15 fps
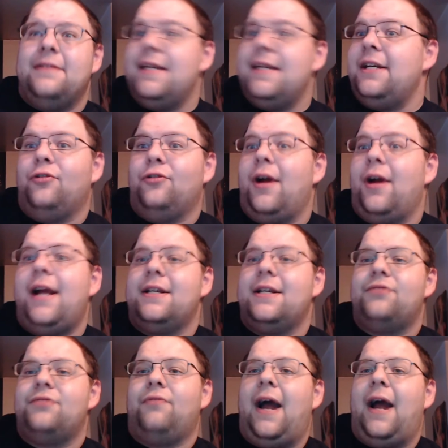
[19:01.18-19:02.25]

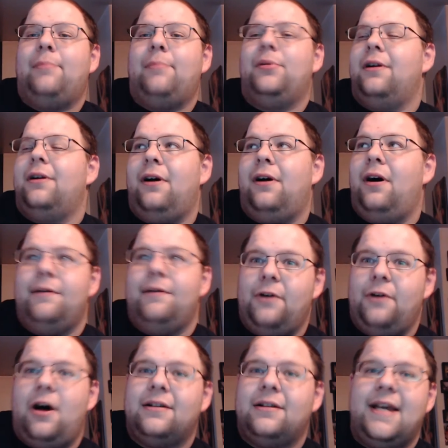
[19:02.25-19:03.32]
greatest rapper of
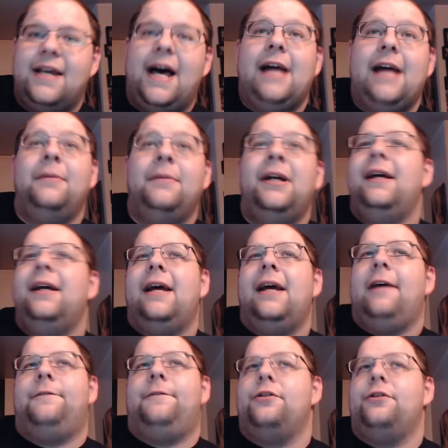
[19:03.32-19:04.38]
all time,
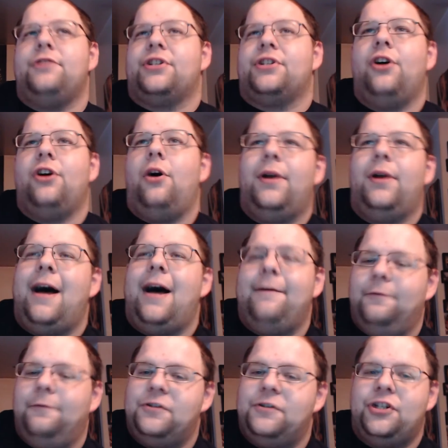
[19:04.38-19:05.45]
if you're just going off
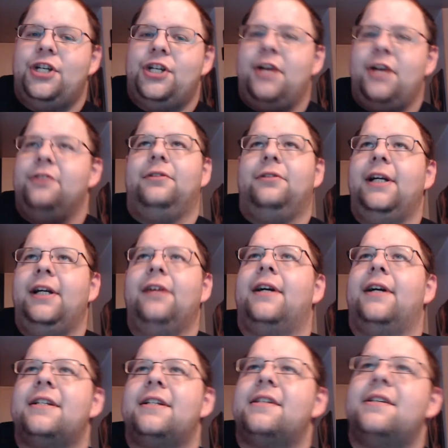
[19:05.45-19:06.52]
of sheer
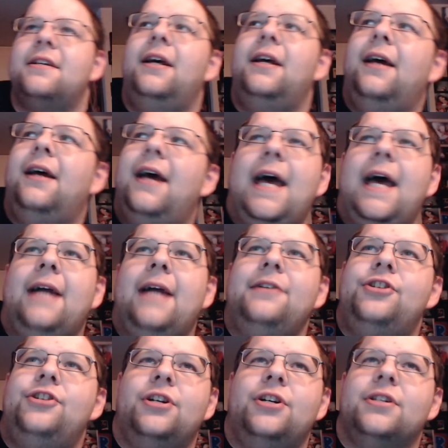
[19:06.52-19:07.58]
lyrics and
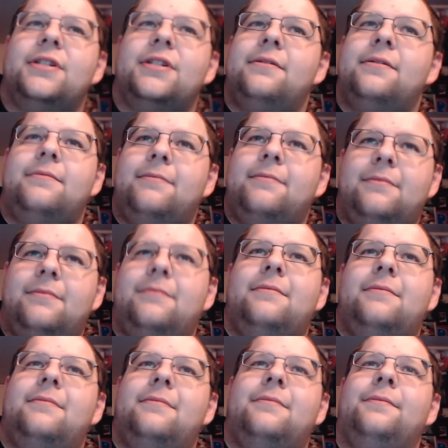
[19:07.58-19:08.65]
just
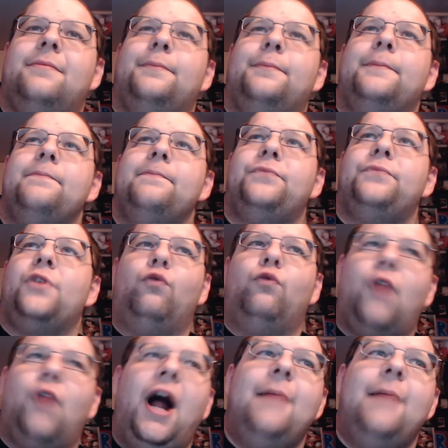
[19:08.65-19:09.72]

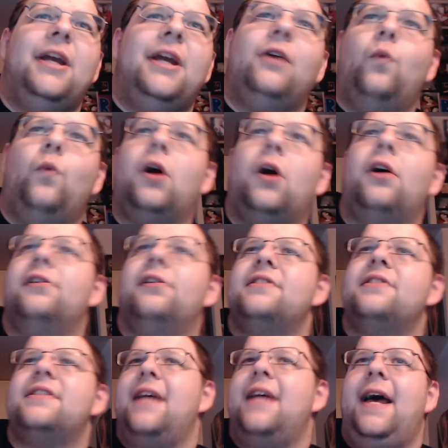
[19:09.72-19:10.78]
rhyming
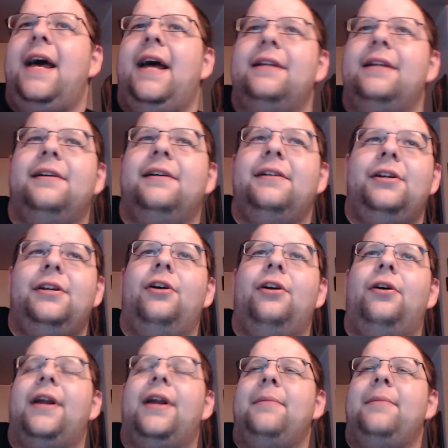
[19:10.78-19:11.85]
words, and you know
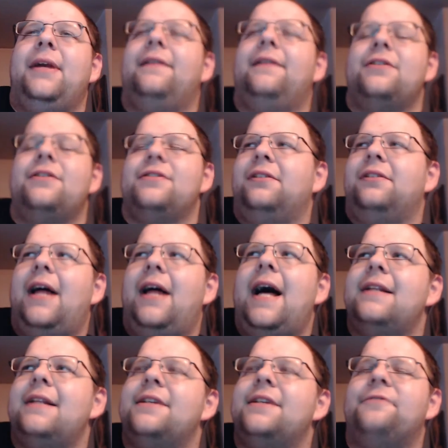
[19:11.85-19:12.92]
what I mean. There's a lot
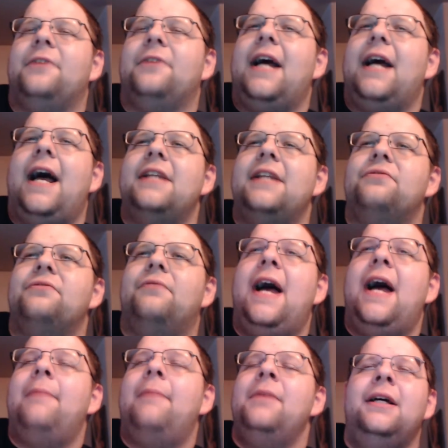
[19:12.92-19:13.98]
of different kinds of
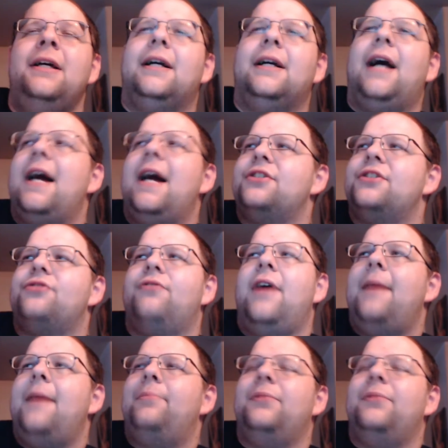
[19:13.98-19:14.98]
rap: conscious rap,